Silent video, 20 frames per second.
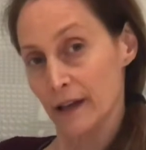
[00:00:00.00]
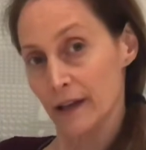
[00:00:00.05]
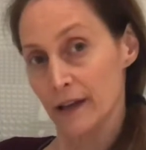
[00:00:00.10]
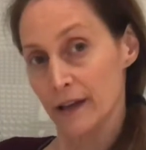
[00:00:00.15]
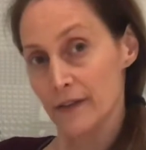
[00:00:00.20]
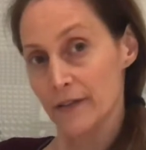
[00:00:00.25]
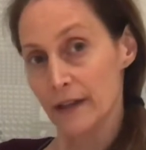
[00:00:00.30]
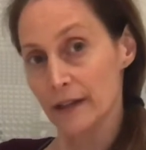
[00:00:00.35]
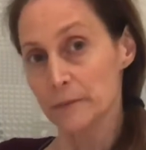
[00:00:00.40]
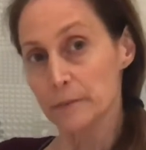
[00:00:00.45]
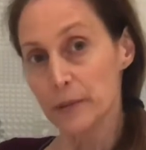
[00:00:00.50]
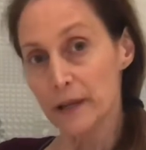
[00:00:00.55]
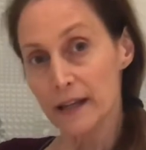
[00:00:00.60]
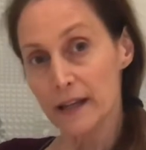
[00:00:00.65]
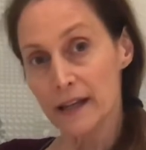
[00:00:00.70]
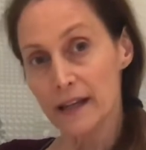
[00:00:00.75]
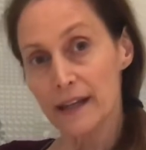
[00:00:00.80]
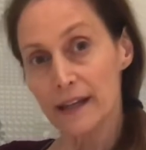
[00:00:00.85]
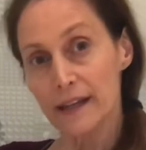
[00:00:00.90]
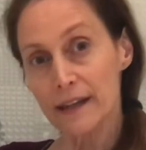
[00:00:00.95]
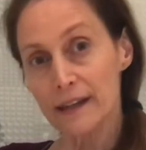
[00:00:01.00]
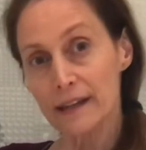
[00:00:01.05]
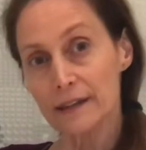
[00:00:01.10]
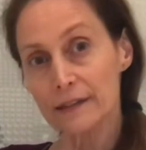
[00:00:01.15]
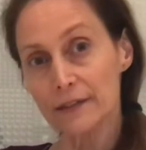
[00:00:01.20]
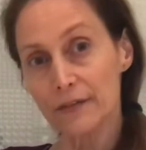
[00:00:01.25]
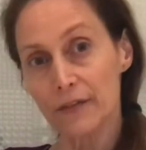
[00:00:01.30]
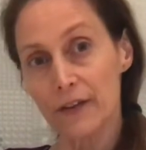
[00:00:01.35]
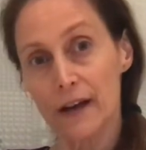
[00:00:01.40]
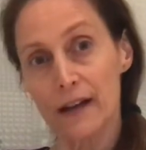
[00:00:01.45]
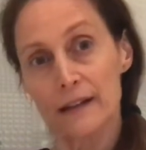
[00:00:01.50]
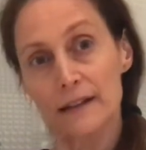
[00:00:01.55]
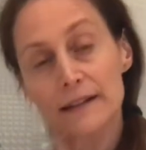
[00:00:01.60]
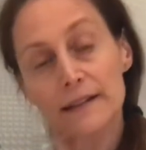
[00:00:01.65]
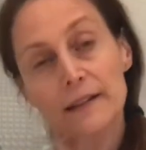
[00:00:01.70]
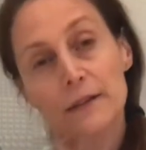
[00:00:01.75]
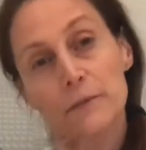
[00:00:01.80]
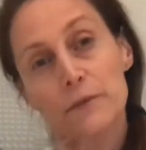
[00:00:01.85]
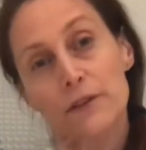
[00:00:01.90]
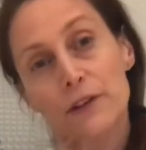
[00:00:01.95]
then please find
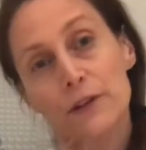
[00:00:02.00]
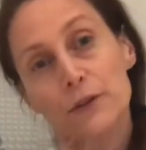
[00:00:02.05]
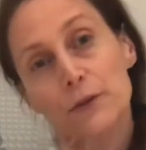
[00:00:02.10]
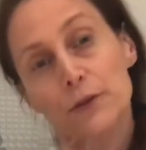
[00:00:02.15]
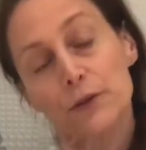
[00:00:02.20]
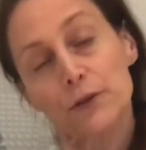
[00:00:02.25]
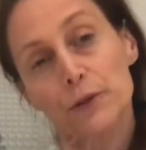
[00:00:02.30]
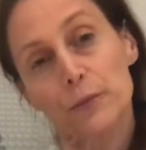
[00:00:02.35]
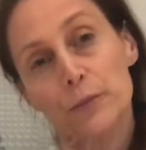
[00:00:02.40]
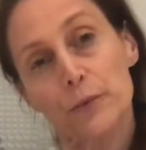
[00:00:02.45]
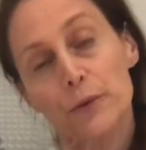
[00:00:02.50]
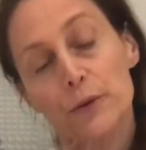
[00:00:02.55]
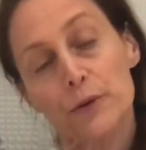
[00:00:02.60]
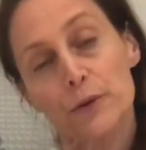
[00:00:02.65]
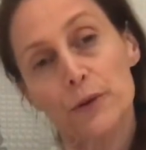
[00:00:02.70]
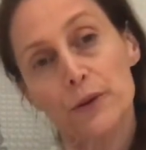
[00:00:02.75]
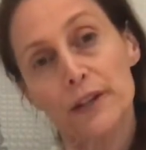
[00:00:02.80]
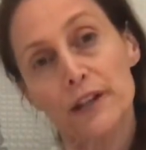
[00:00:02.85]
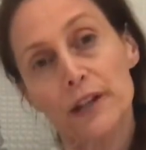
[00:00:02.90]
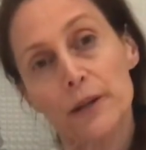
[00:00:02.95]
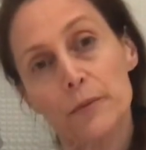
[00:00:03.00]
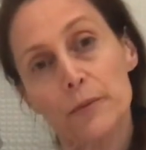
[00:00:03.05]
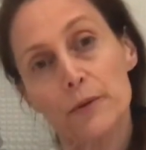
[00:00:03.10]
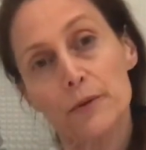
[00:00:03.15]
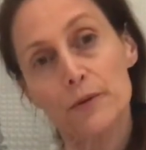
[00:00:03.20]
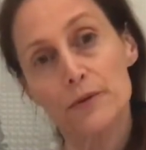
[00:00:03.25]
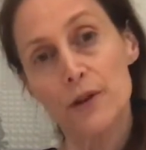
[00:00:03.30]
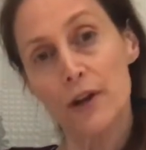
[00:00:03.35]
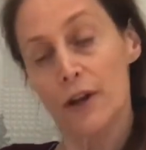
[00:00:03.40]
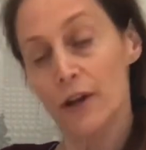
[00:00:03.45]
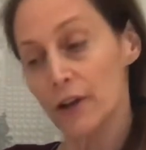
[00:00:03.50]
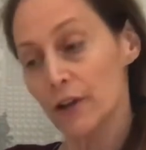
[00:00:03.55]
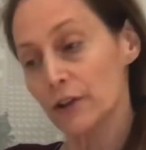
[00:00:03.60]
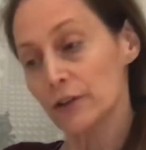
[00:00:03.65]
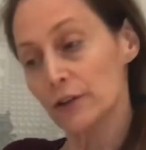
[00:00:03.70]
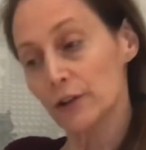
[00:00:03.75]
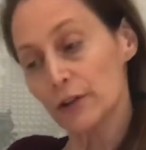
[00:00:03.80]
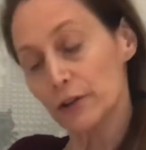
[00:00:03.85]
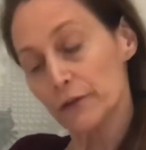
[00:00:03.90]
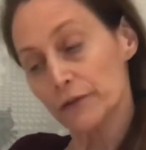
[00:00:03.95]
something to support your keyboard so
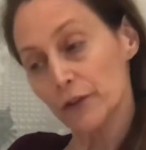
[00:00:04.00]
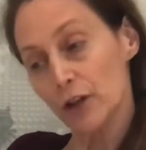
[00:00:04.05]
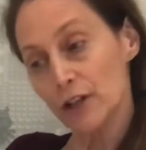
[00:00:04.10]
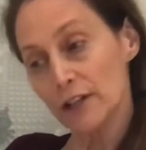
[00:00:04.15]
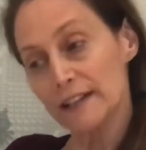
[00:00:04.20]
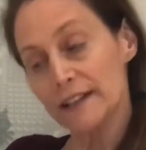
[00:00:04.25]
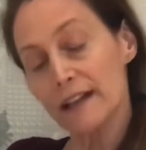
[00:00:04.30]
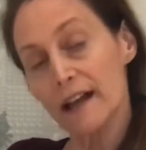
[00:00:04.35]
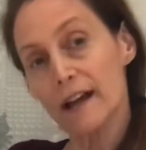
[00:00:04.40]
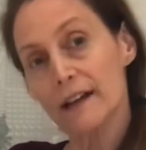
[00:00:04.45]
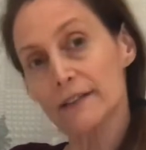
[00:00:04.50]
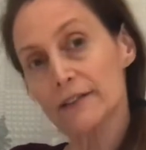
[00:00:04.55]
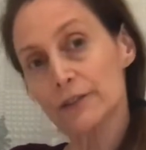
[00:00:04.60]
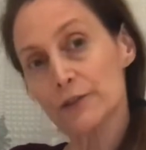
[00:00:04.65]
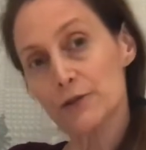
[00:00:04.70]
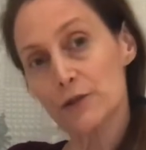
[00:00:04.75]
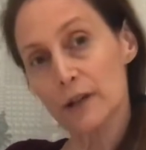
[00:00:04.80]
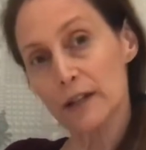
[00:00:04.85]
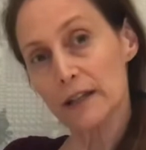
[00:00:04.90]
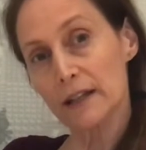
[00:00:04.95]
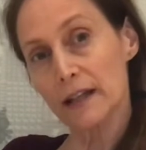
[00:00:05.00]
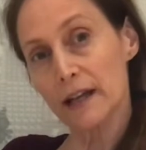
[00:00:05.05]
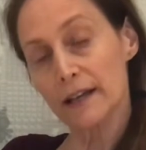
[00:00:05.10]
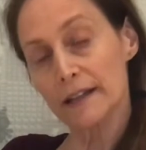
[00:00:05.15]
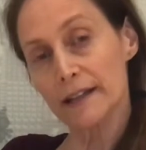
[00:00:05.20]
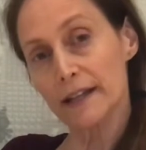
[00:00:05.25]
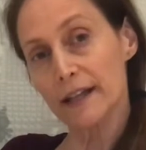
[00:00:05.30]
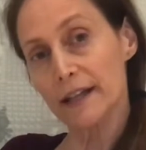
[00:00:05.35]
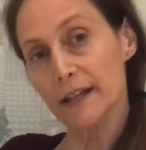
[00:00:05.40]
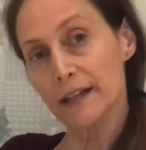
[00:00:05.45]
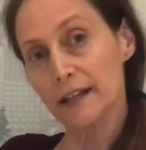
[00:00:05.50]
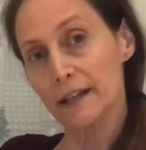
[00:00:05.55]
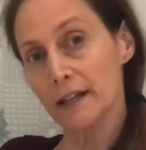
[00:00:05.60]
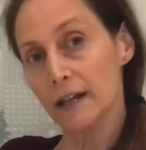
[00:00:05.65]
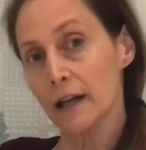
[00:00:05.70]
that you've got a nice straight line here.